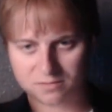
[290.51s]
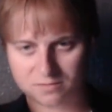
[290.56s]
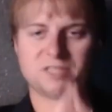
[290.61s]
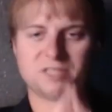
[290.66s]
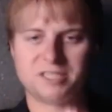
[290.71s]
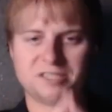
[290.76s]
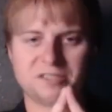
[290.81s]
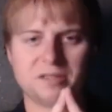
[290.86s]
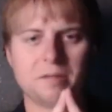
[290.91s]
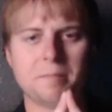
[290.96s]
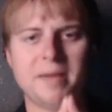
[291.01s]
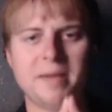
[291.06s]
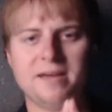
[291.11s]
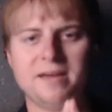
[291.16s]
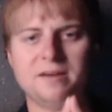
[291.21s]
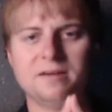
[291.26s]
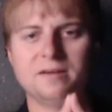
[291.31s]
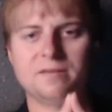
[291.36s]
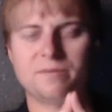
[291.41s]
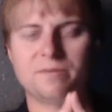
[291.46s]
Since the
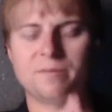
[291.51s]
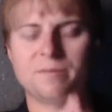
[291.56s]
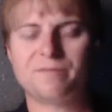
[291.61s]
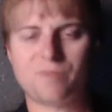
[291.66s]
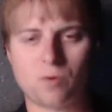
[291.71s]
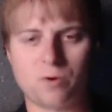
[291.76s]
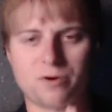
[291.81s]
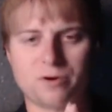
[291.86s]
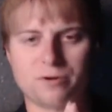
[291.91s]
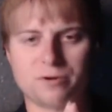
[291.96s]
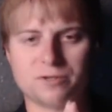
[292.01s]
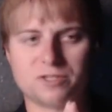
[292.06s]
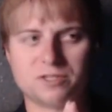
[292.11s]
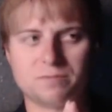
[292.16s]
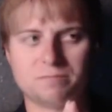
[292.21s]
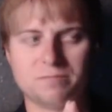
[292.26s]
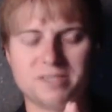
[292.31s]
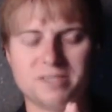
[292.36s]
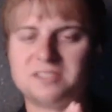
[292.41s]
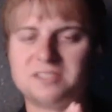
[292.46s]
demand from
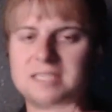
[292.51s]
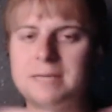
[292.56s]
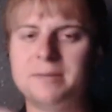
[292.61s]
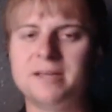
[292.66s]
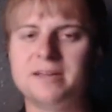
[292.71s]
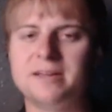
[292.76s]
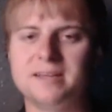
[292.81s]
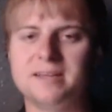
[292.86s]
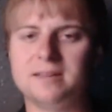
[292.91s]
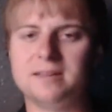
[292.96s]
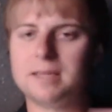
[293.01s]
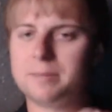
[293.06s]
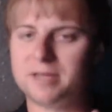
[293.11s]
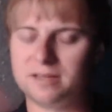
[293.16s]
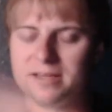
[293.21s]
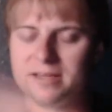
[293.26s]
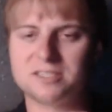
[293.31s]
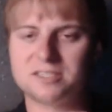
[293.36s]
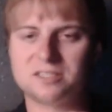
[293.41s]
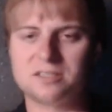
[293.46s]
foreigners is seemingly
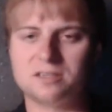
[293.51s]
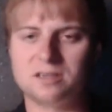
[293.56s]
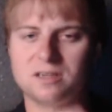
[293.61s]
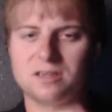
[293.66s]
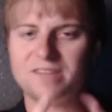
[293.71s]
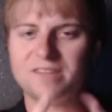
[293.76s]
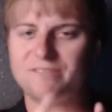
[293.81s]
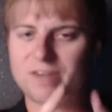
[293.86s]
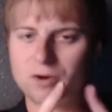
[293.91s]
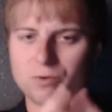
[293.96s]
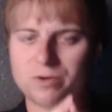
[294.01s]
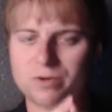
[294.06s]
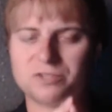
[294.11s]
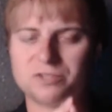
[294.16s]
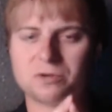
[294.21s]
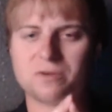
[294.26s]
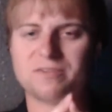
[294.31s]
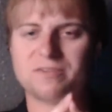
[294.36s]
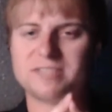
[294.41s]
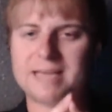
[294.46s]
limitless, the Federal
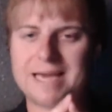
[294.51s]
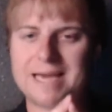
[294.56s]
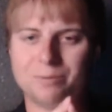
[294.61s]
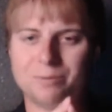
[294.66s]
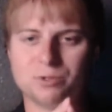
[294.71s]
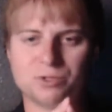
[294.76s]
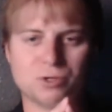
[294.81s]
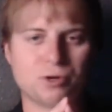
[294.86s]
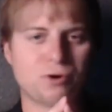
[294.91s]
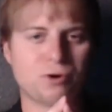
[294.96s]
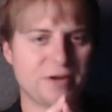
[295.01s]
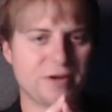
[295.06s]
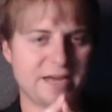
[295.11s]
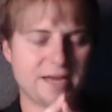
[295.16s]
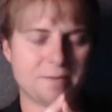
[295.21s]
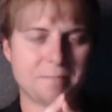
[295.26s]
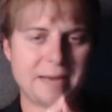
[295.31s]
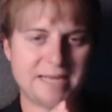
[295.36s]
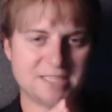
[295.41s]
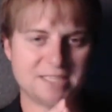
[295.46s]
Reserve is able to
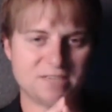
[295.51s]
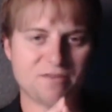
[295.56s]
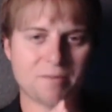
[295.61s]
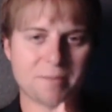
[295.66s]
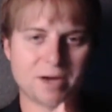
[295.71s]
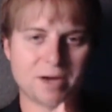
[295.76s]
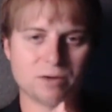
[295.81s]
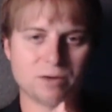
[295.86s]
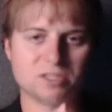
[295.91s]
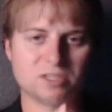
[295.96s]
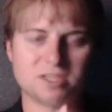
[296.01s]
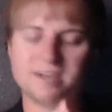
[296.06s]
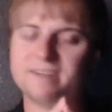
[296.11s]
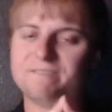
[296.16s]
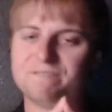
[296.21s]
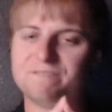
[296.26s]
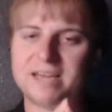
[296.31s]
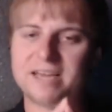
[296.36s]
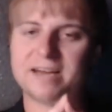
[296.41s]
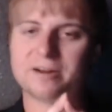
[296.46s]
create massive amounts
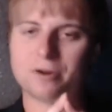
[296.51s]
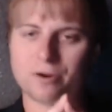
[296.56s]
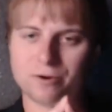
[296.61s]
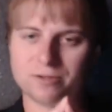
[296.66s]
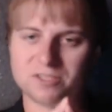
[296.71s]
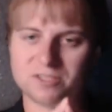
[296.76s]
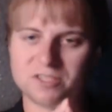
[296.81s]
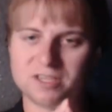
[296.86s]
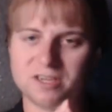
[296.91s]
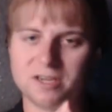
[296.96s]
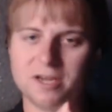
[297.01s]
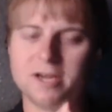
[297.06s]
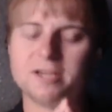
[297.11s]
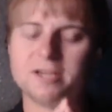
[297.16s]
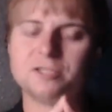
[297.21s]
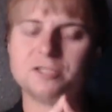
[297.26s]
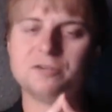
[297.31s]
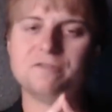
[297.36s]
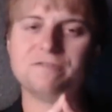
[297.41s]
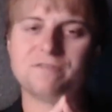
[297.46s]
of fiat currency
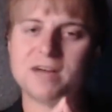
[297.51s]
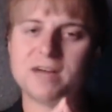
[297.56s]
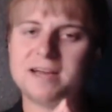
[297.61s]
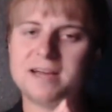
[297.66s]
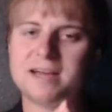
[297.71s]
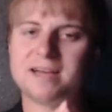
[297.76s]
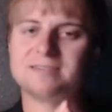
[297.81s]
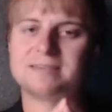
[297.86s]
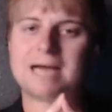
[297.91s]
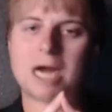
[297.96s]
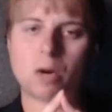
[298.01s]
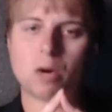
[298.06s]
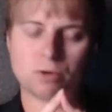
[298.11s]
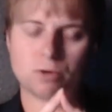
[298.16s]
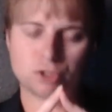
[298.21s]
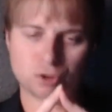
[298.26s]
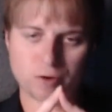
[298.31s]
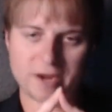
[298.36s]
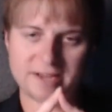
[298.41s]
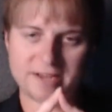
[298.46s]
to finance
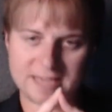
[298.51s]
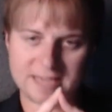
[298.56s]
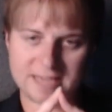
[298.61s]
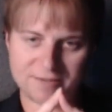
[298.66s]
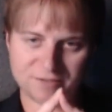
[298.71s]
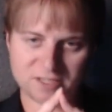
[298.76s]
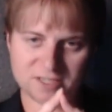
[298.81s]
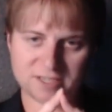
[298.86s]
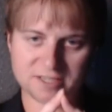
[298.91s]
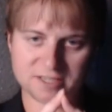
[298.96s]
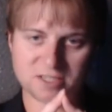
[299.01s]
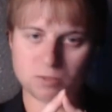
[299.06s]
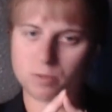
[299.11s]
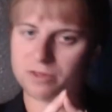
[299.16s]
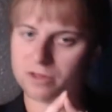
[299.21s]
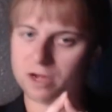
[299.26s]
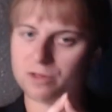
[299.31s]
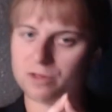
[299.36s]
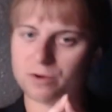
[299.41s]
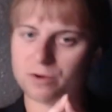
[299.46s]
our trade deficits
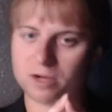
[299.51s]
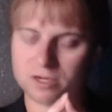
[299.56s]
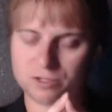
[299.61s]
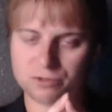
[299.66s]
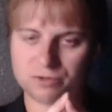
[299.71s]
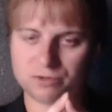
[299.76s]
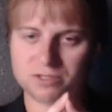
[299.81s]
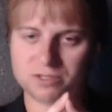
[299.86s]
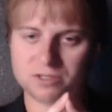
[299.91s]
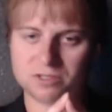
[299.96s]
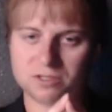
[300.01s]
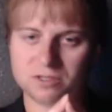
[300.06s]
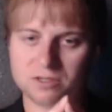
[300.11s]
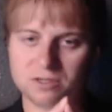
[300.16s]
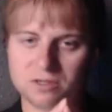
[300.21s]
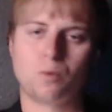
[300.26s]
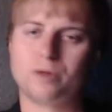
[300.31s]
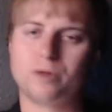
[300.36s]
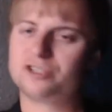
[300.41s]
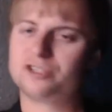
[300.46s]
with other countries,
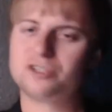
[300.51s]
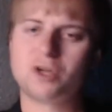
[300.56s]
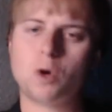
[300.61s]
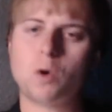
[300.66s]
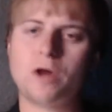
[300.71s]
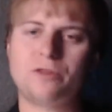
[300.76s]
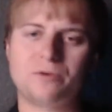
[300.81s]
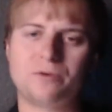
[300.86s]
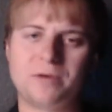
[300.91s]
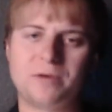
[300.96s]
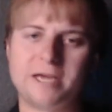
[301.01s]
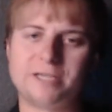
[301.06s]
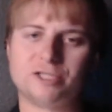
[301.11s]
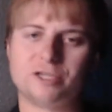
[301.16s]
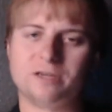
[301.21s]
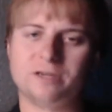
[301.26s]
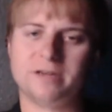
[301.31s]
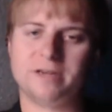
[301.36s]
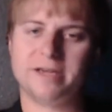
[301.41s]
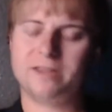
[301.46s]
which no other
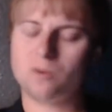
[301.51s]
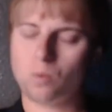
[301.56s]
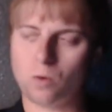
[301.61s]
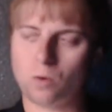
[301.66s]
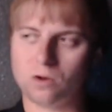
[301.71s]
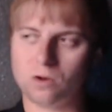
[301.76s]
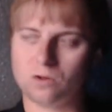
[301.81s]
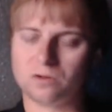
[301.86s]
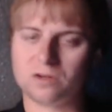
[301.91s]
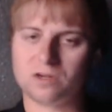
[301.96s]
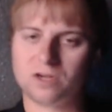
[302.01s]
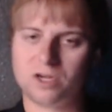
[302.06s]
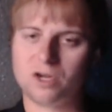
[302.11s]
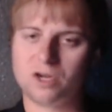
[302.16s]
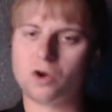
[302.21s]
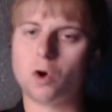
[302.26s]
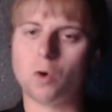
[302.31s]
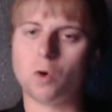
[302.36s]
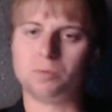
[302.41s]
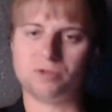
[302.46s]
nation in the world
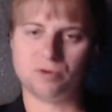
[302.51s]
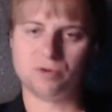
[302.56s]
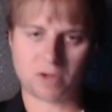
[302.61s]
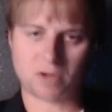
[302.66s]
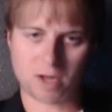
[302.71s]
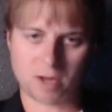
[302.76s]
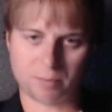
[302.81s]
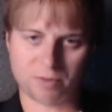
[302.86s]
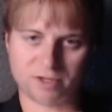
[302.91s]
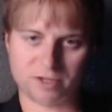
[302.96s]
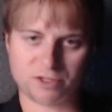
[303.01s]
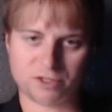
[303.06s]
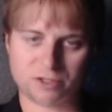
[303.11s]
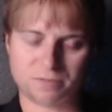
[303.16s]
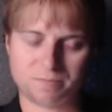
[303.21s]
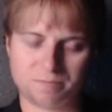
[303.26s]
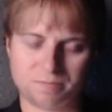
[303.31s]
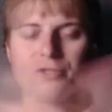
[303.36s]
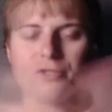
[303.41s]
could hope to accomplish.